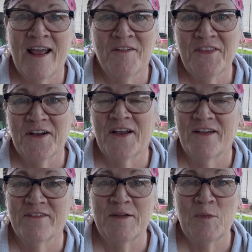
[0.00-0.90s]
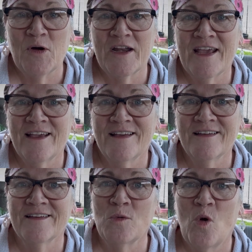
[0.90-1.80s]
out there every morning
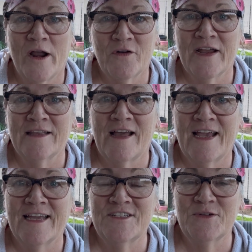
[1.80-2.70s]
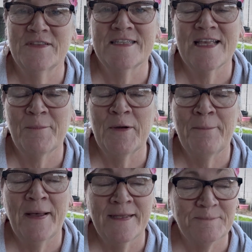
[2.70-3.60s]
watering like I do in the summer,
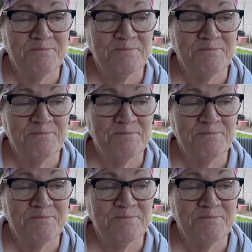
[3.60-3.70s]
but